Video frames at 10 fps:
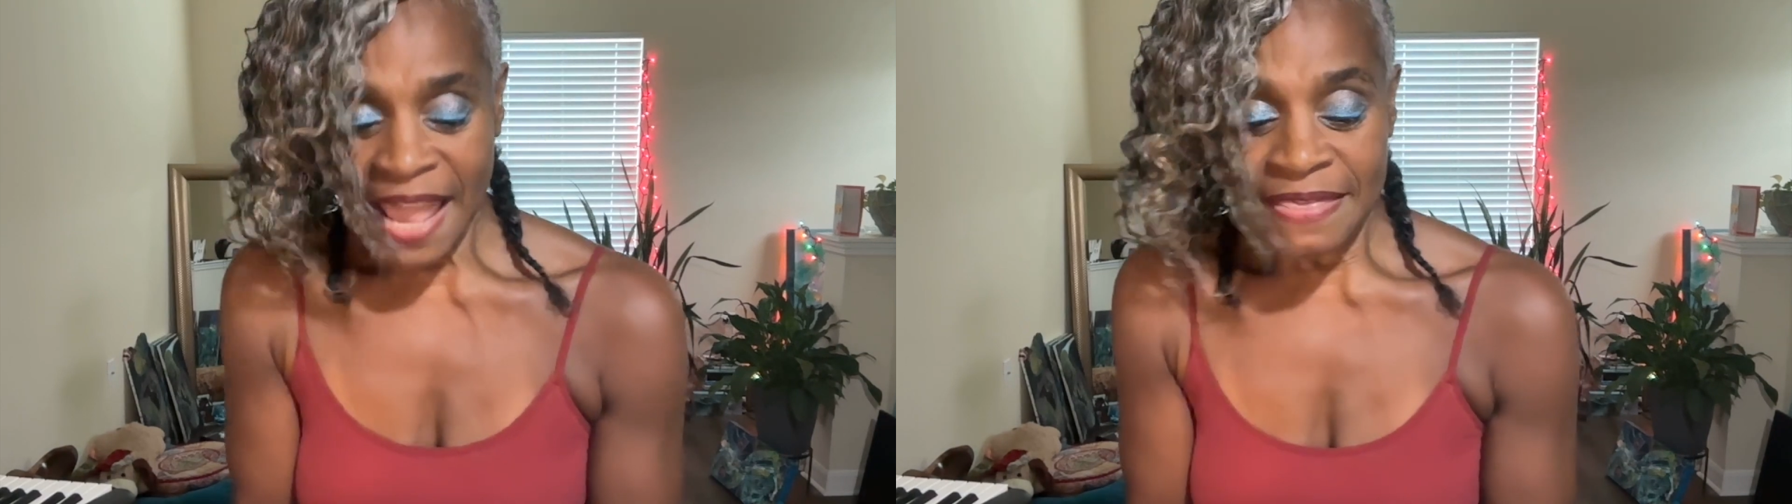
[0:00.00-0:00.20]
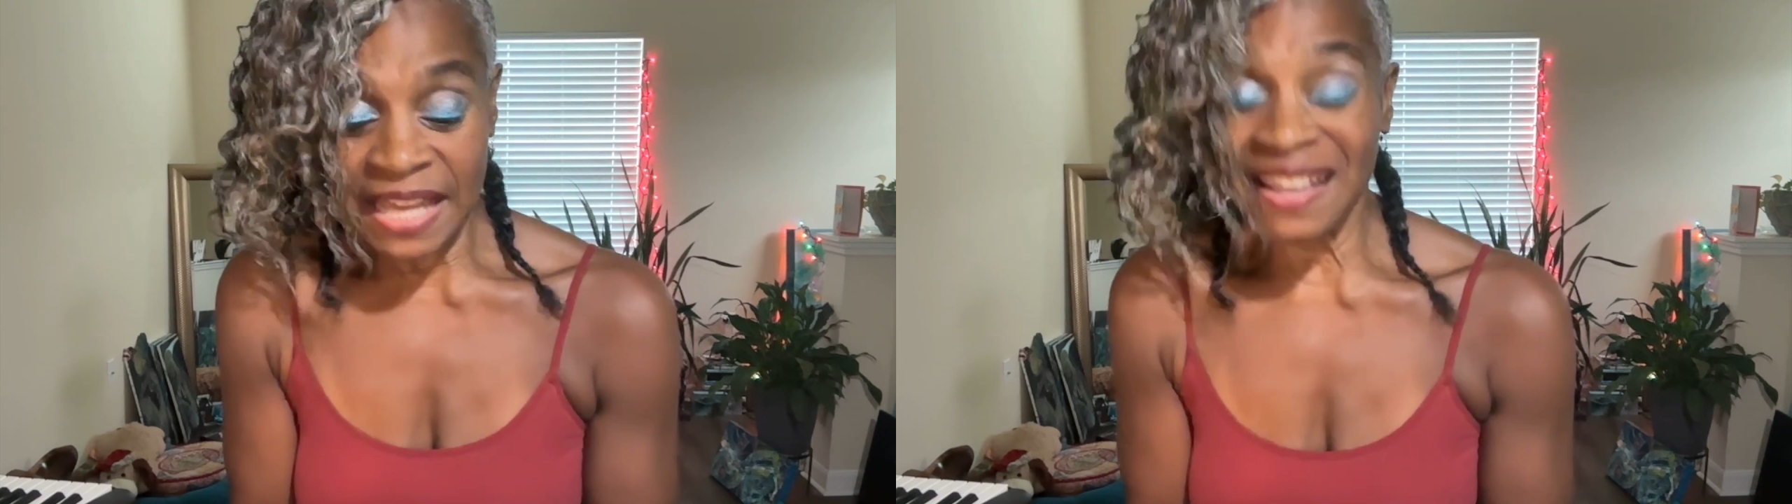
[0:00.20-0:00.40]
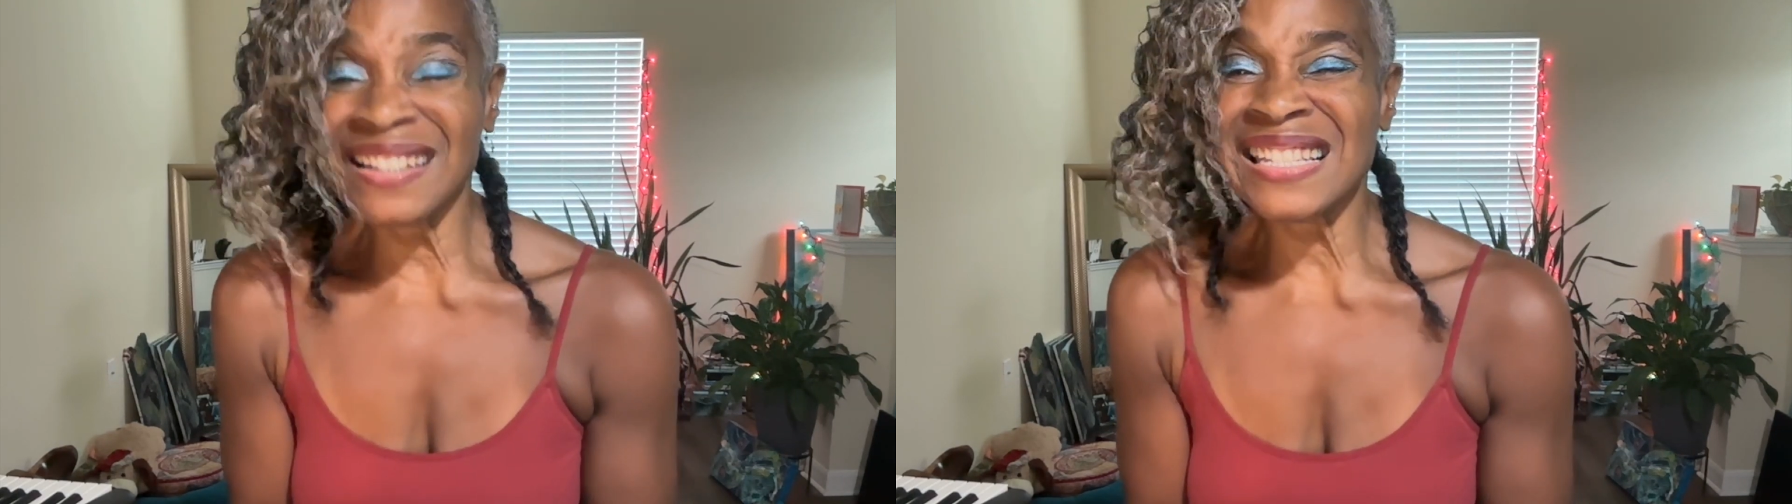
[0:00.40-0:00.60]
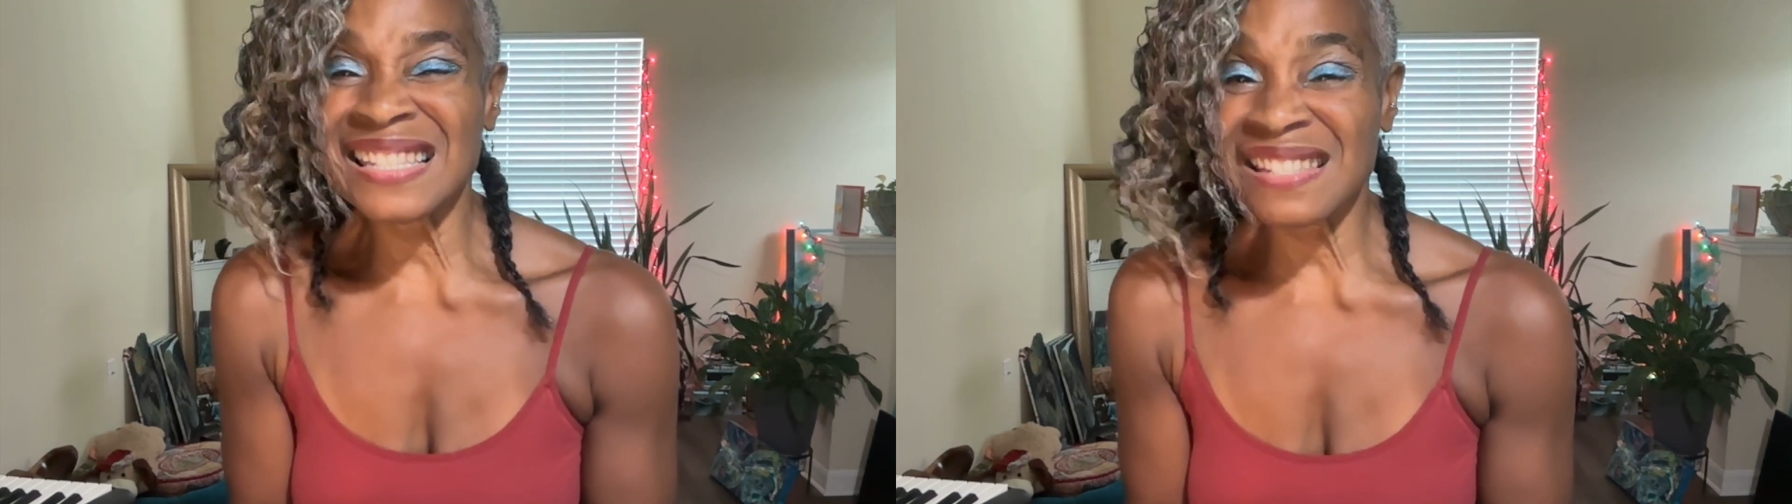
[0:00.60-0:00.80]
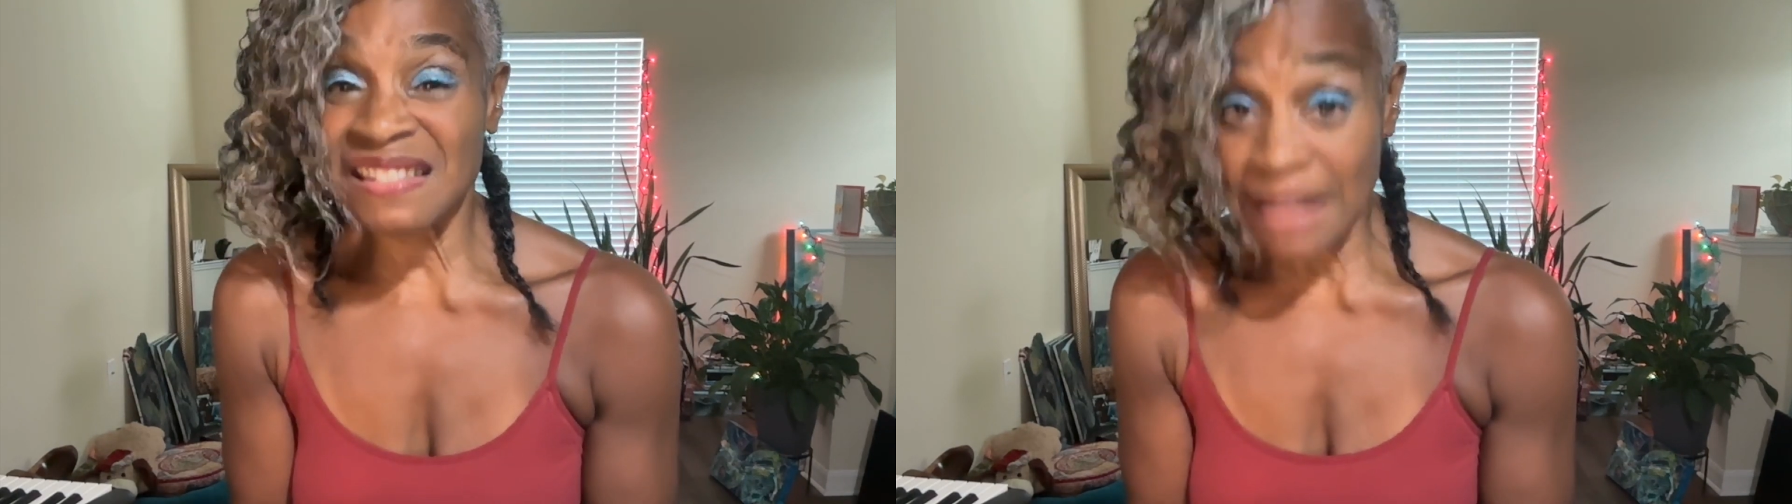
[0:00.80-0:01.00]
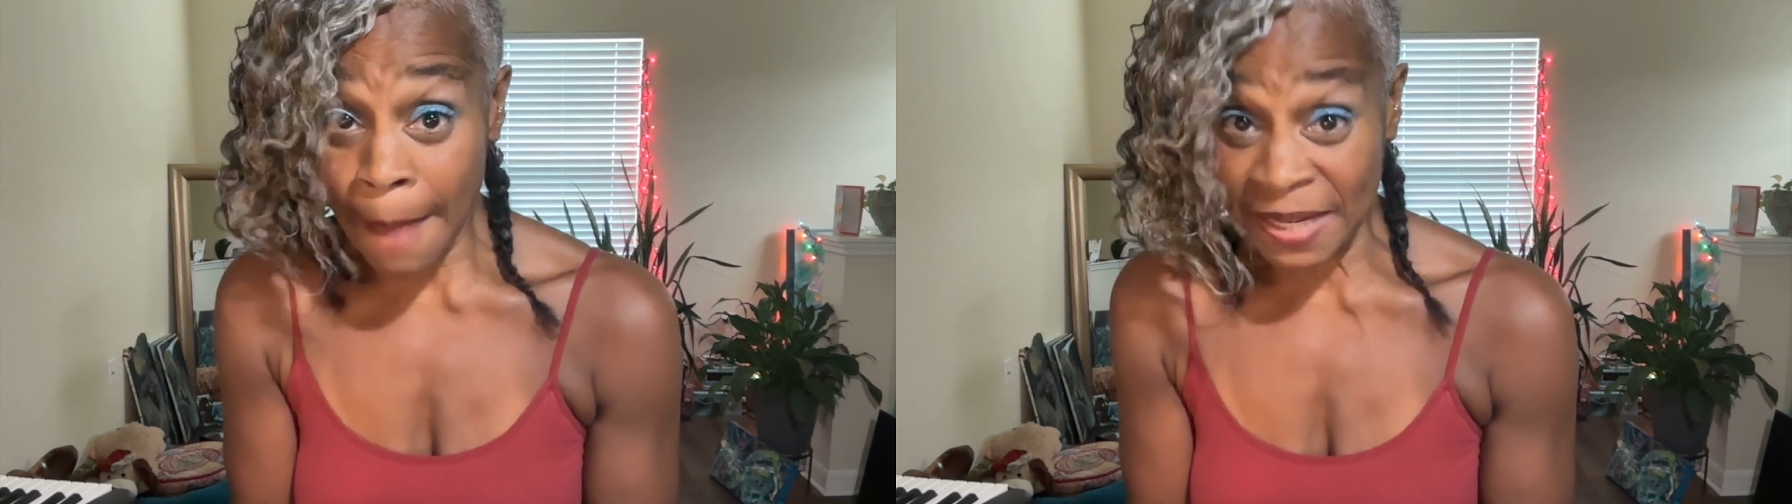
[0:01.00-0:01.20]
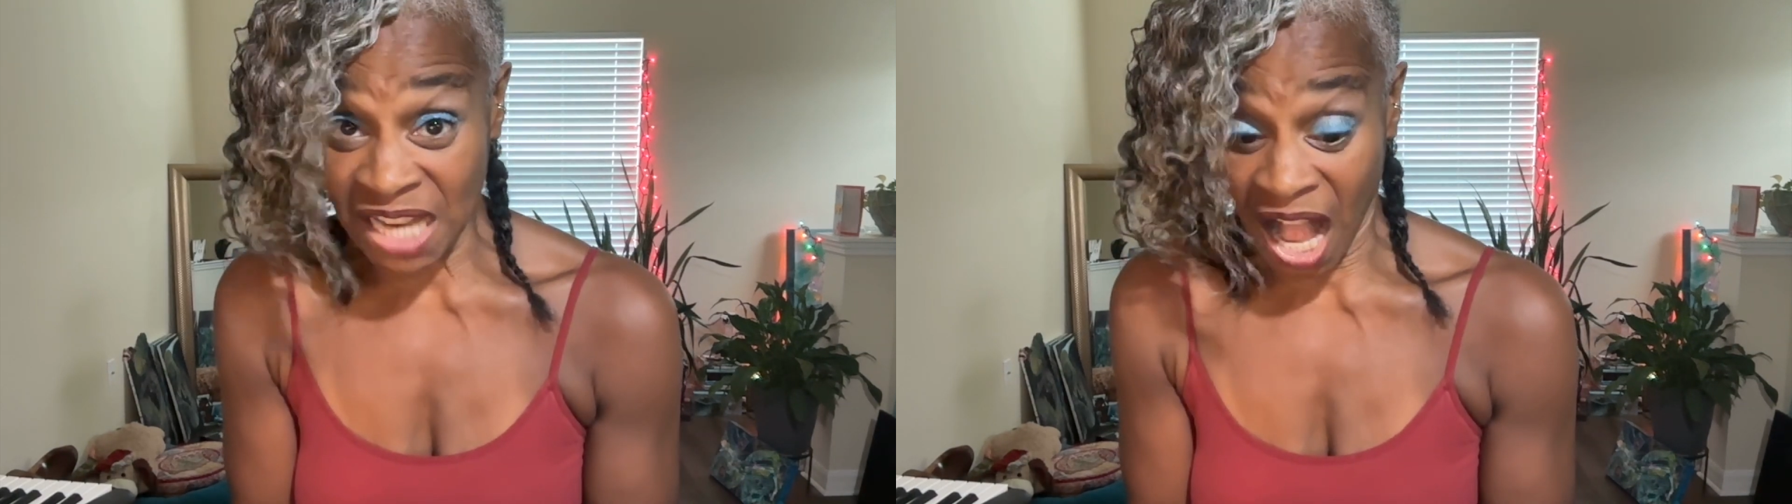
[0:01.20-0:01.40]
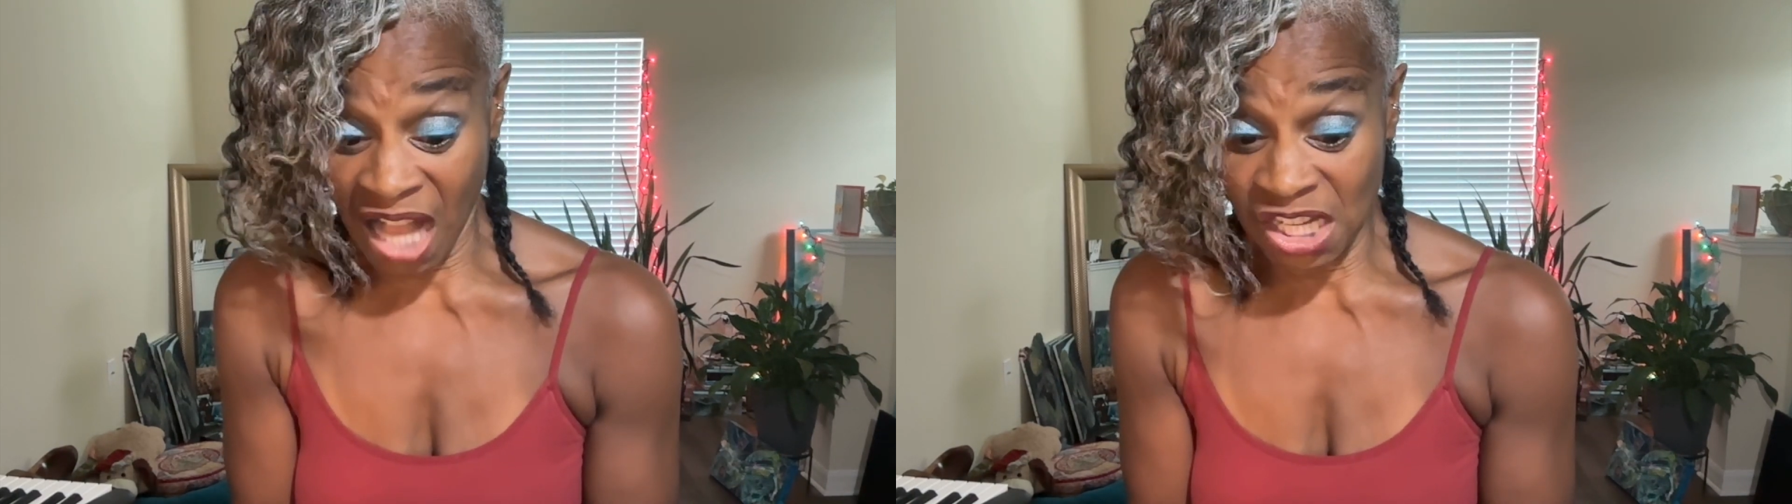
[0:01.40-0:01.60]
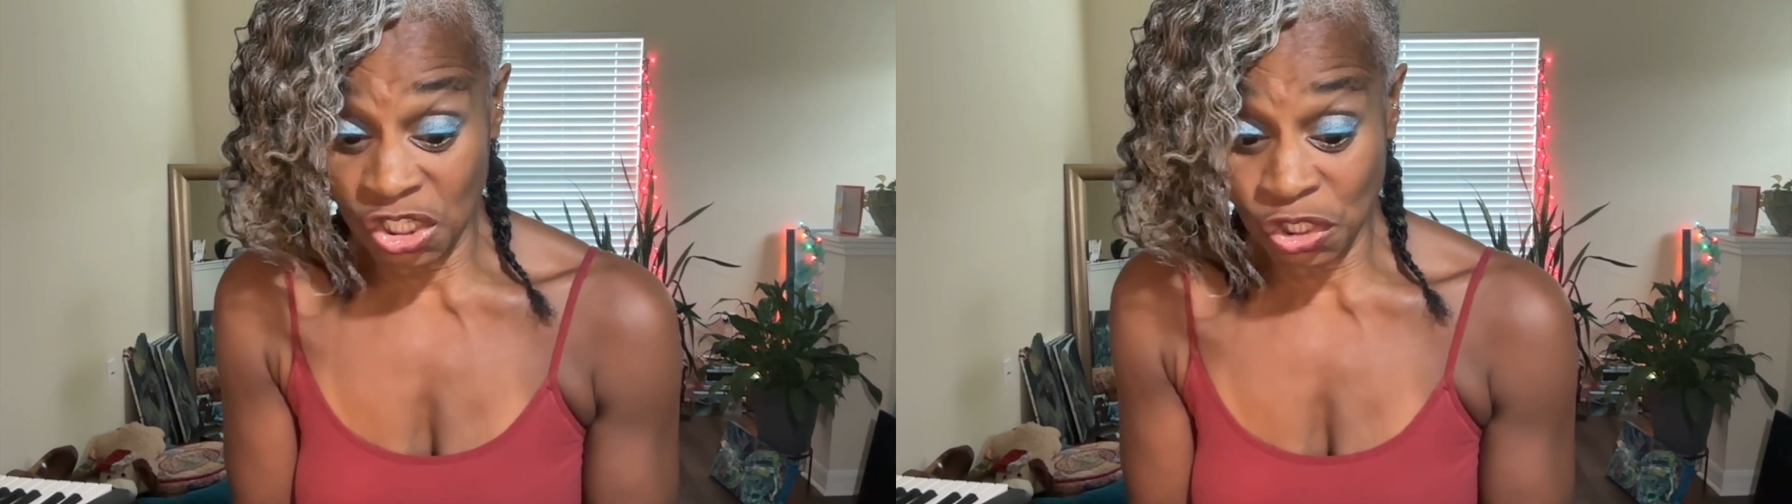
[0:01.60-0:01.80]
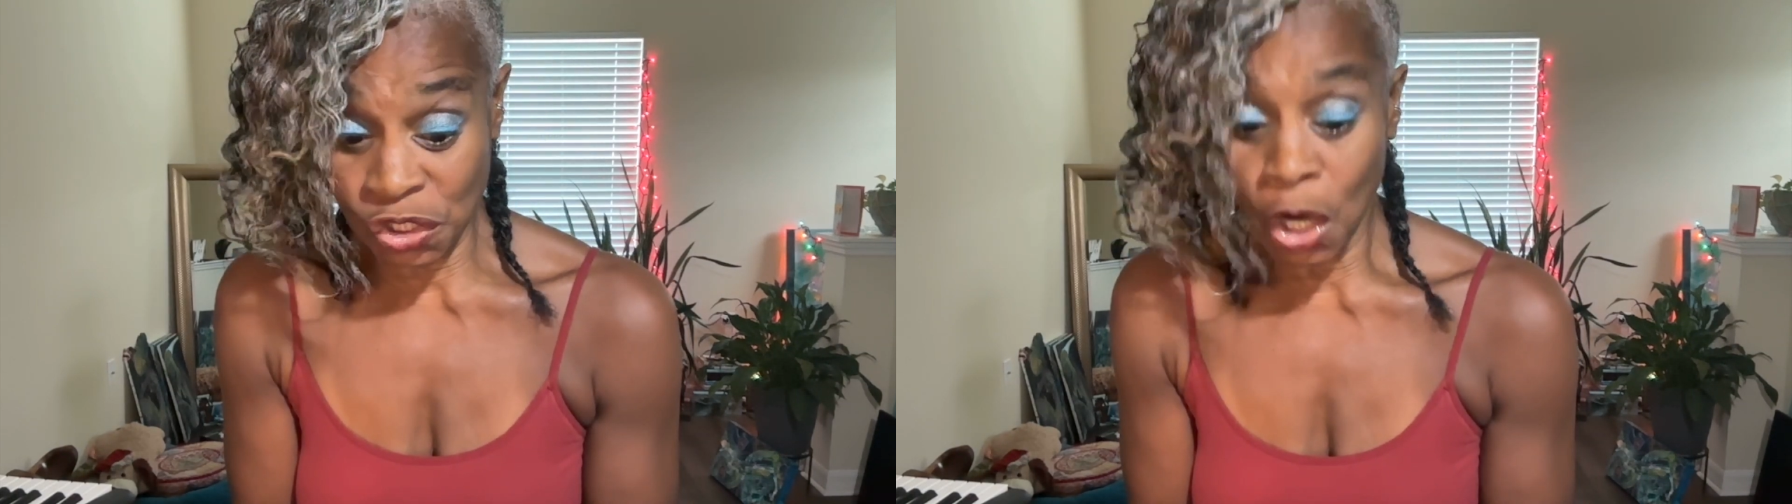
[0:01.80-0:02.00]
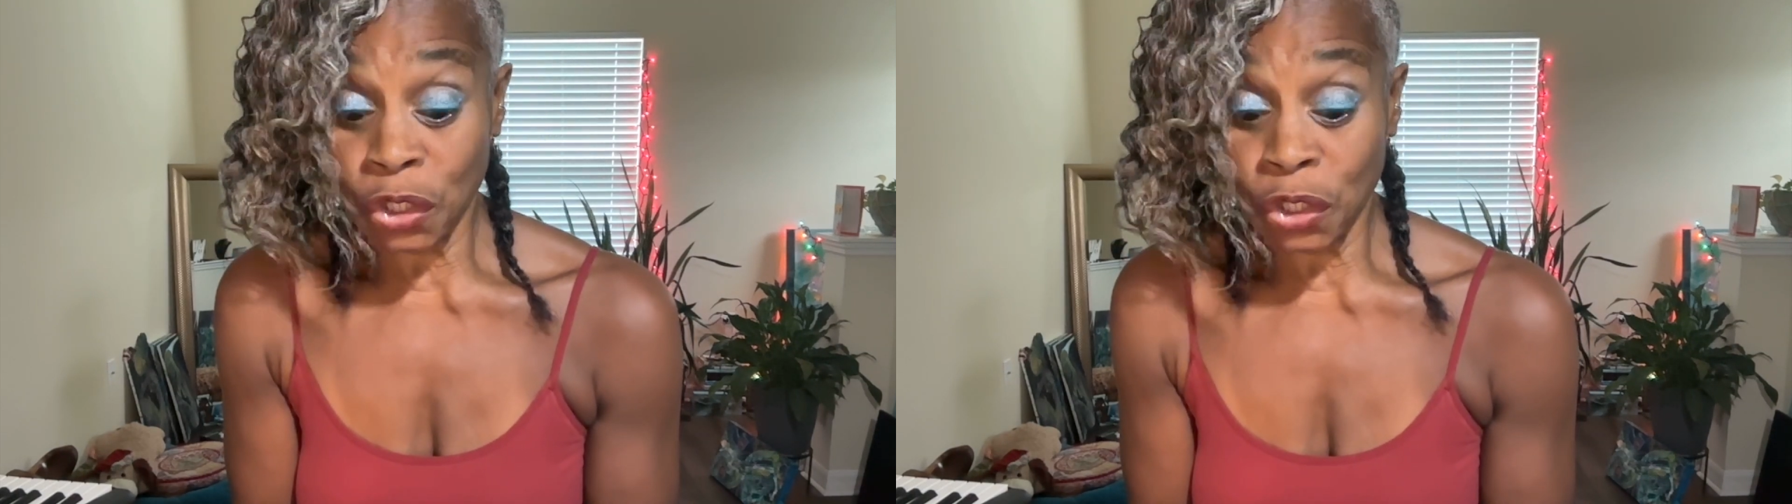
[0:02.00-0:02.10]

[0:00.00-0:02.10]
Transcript: that can sabotage